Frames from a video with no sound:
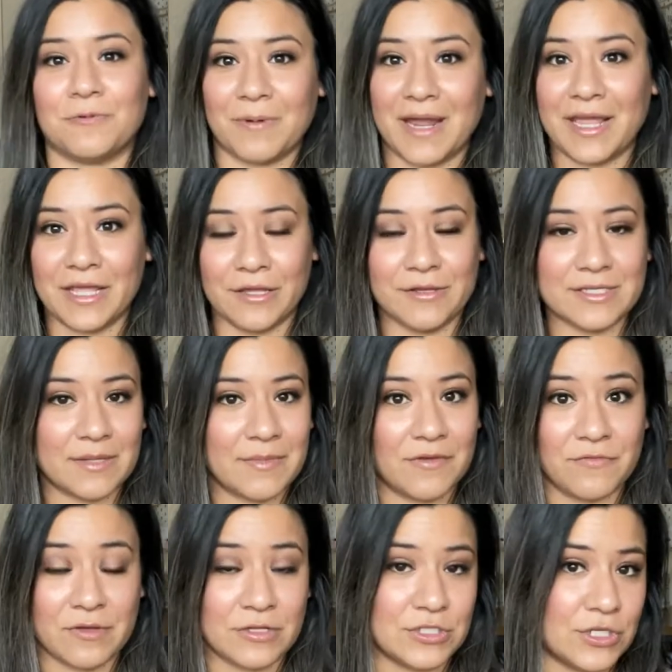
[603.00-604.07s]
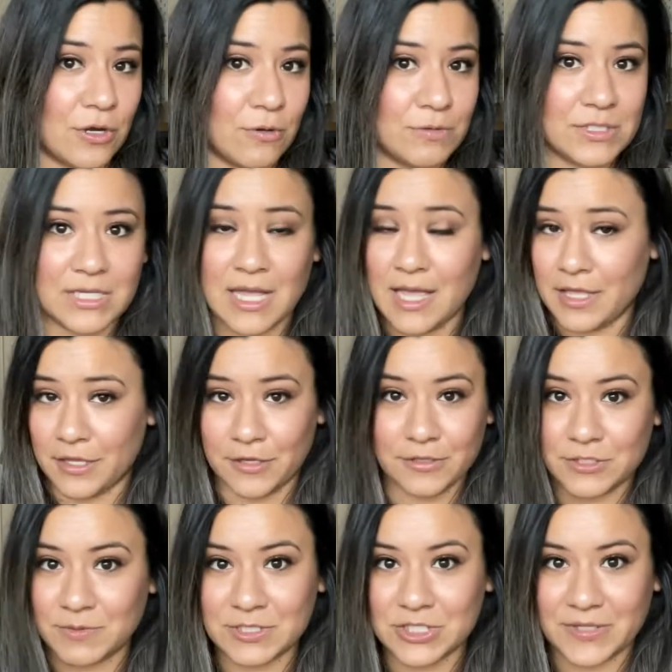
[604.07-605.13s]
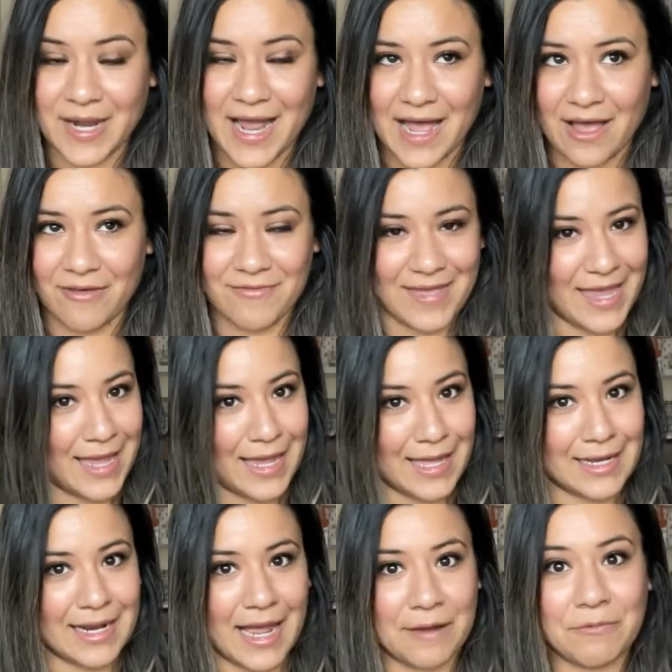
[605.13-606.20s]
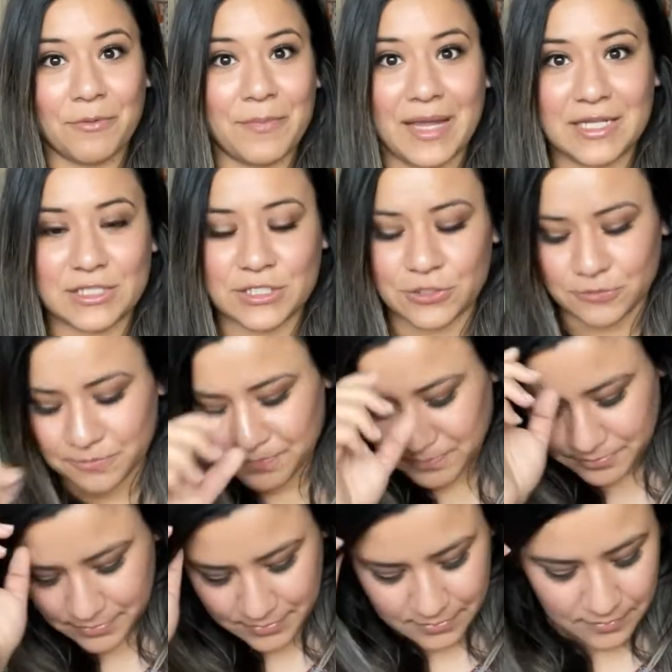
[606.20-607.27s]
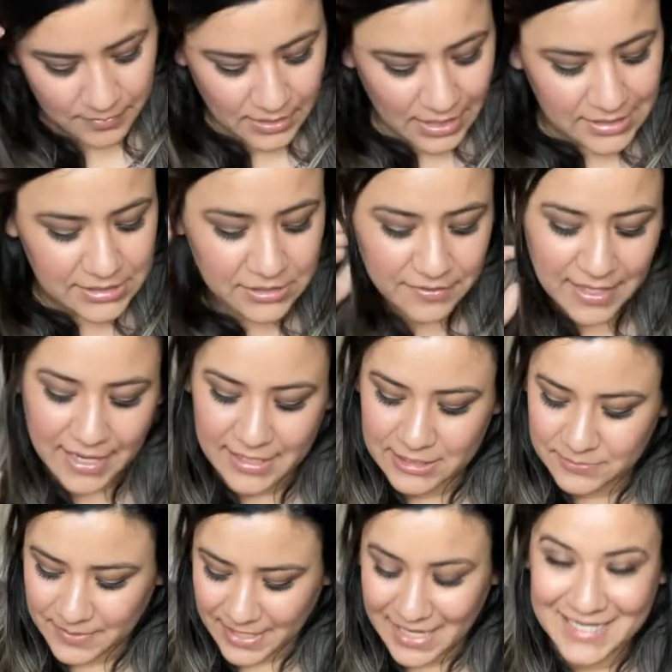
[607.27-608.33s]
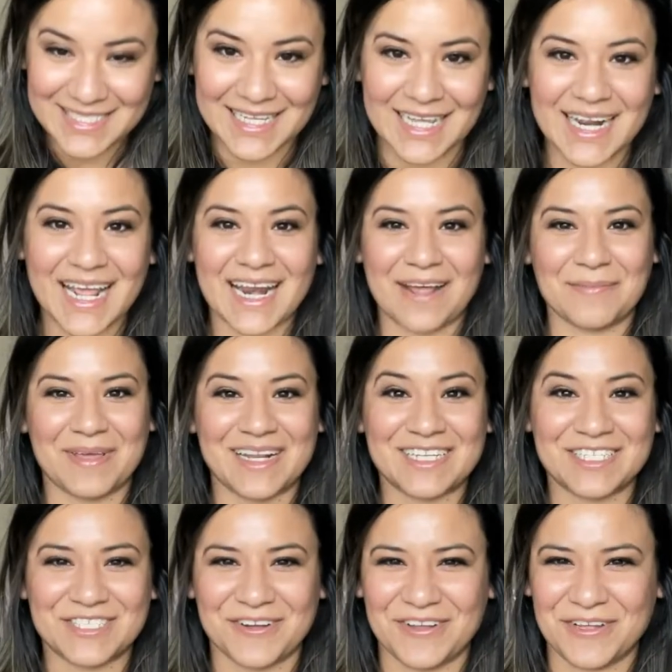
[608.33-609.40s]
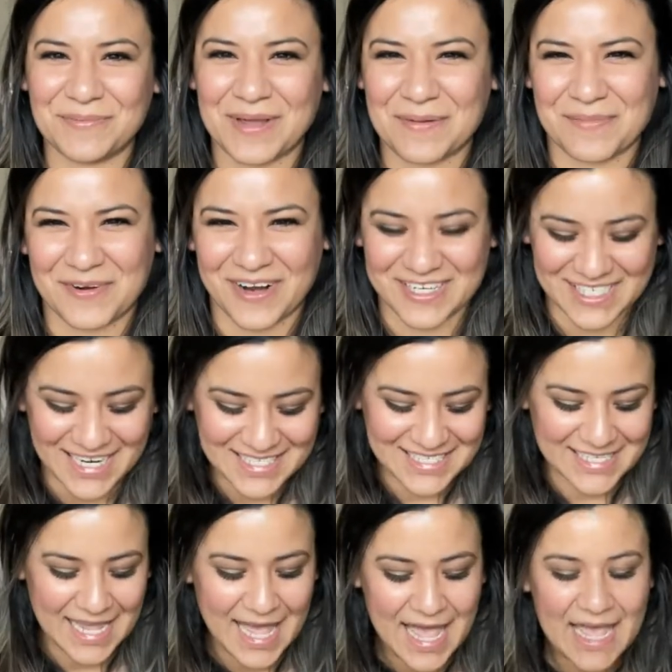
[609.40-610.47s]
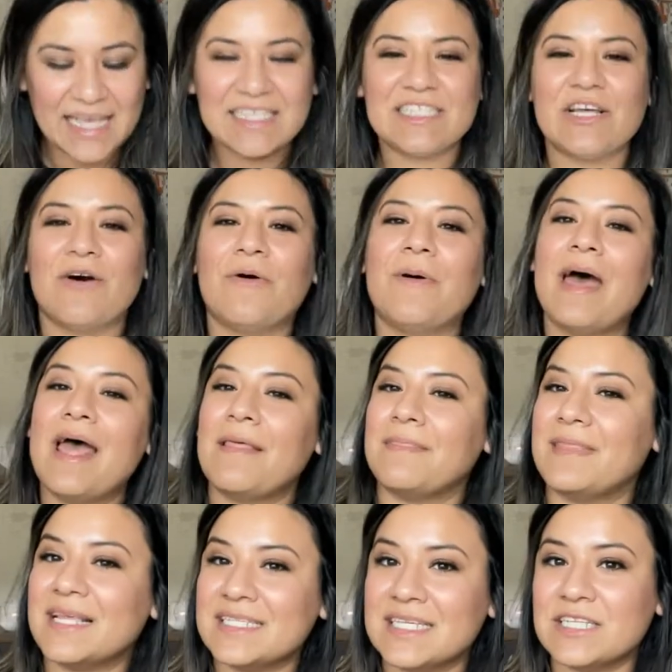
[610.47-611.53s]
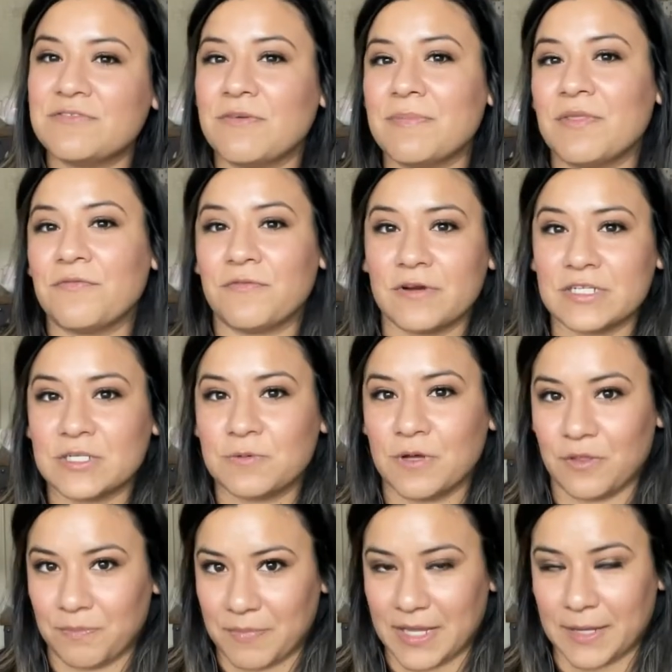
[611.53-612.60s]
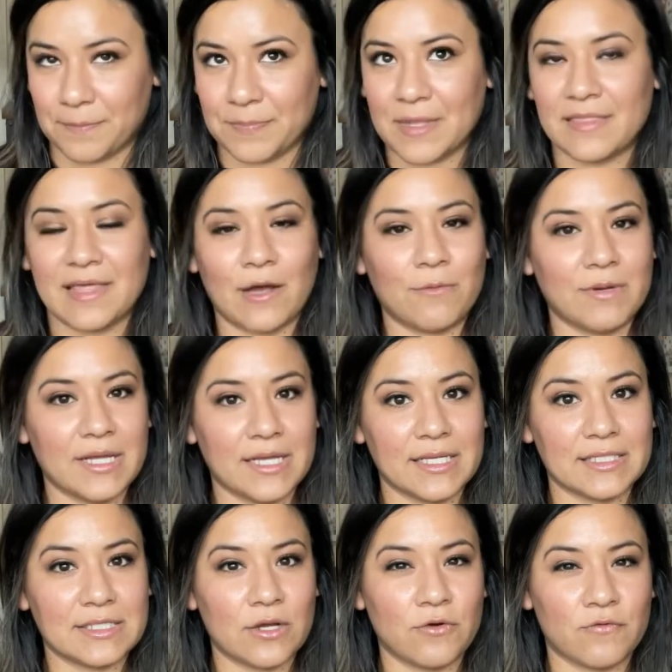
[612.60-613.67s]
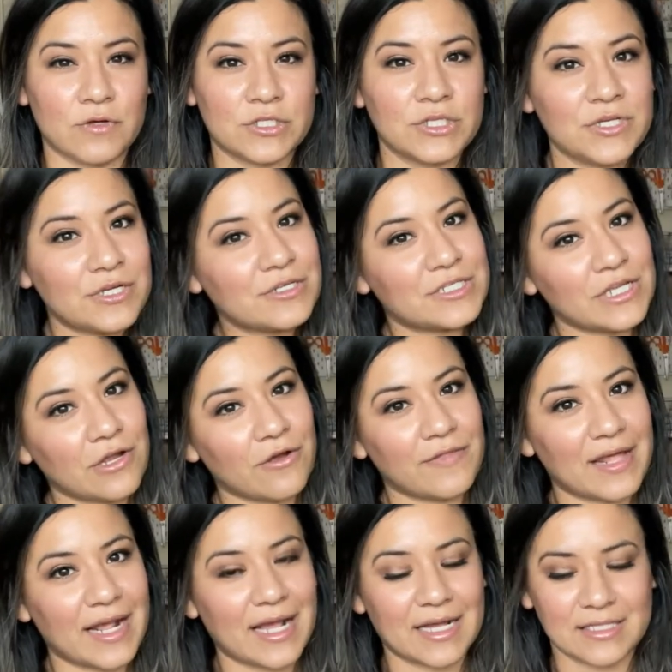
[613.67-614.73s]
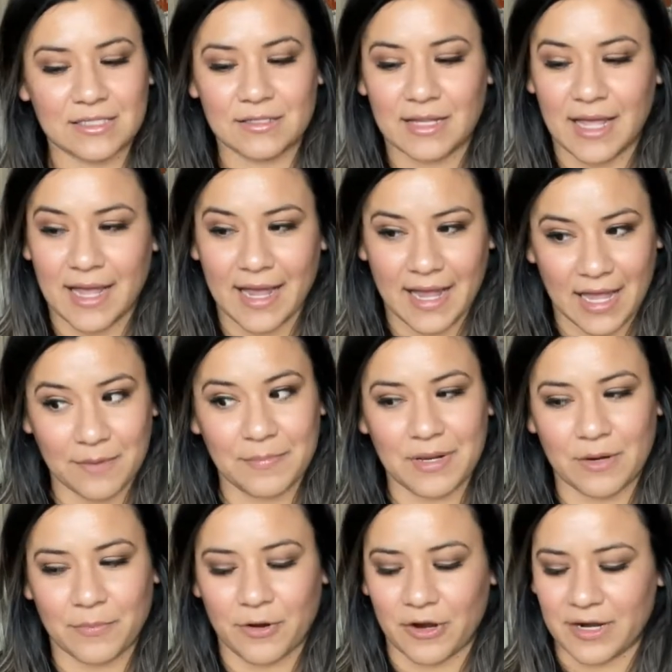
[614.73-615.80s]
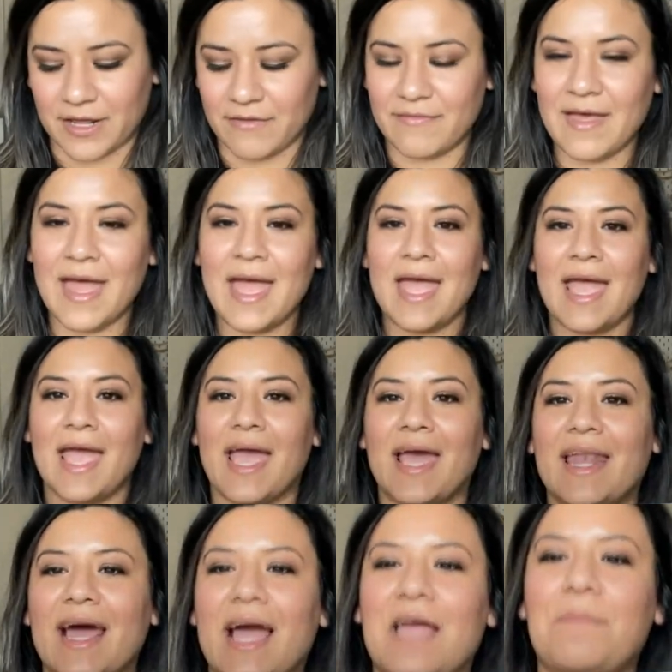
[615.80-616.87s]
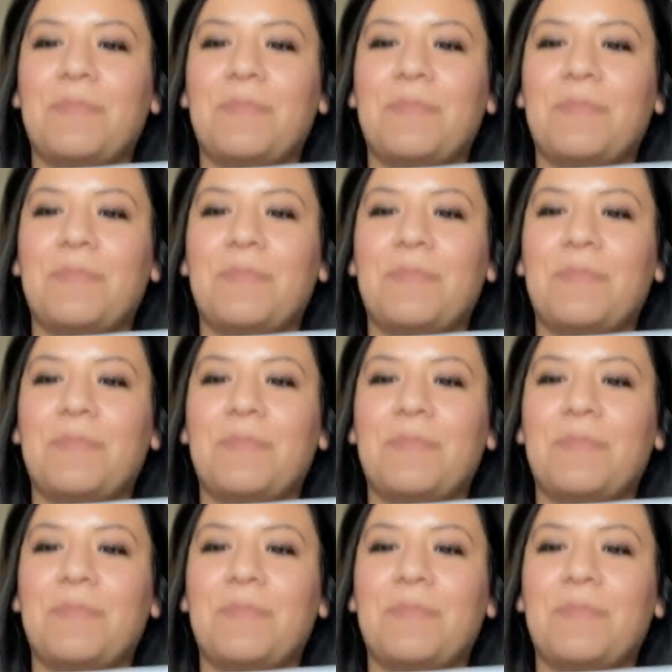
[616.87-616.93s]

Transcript: great use them if you don't use what you have and I will make do. So that is what I did and I'm gonna show you my project. So this is from the first quilt bee that was over two years ago that I had I had been a part of, and I